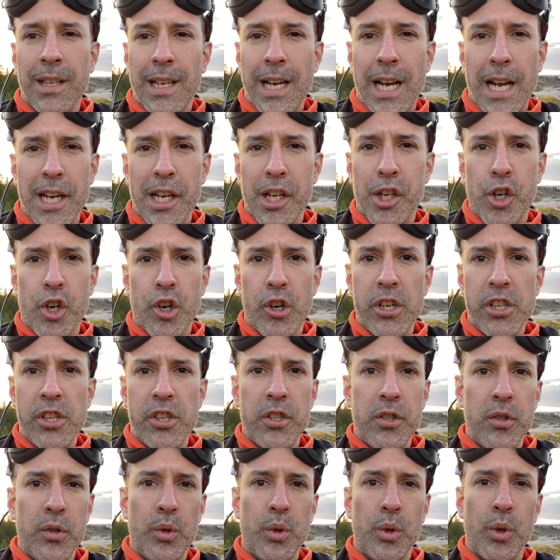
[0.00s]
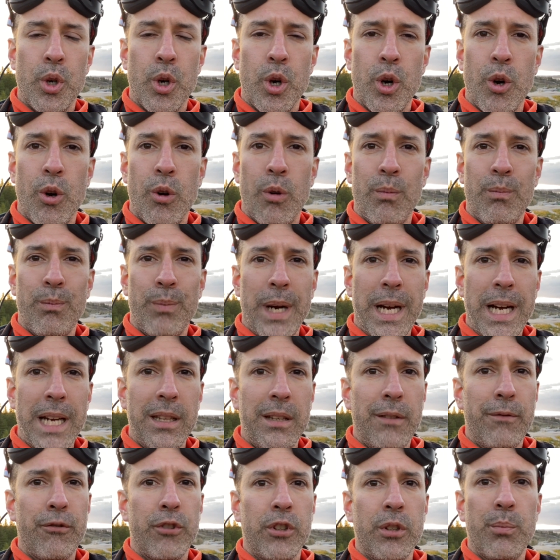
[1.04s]
I encourage you to go buy
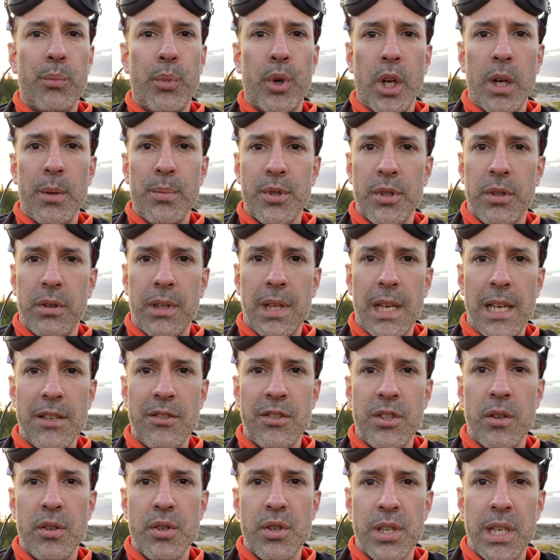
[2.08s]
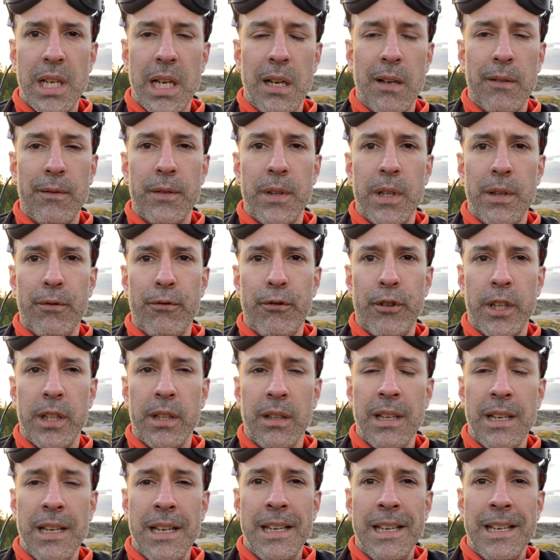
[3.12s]
different props, test yourself different
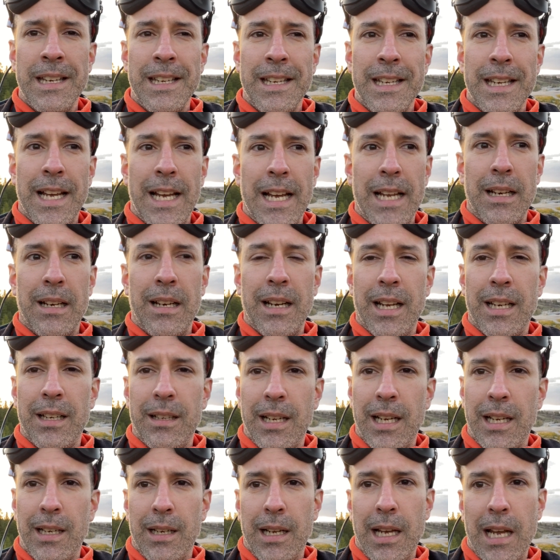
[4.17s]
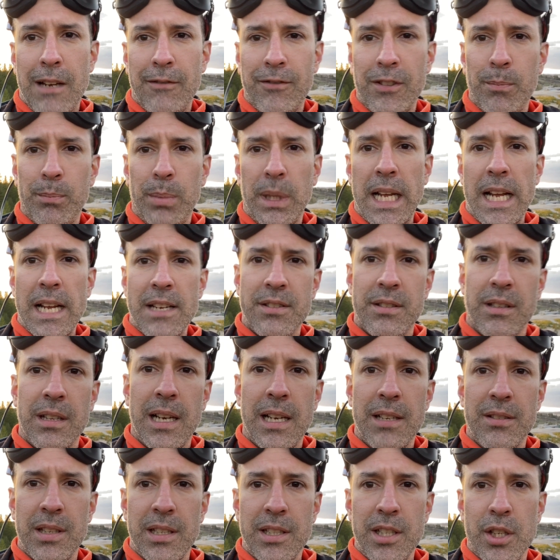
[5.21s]
and, and, and have a blast
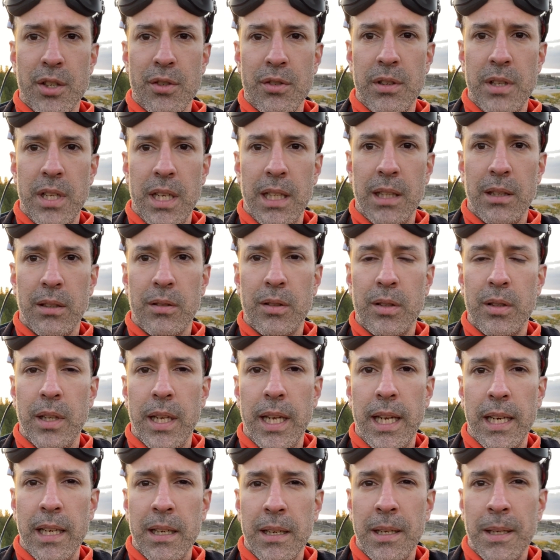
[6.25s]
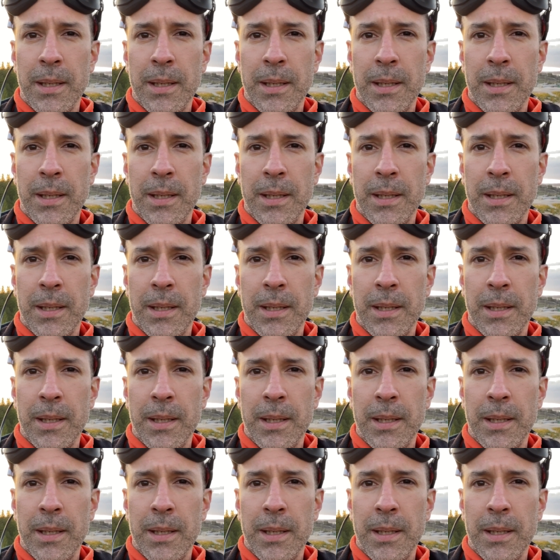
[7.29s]
as I just did today.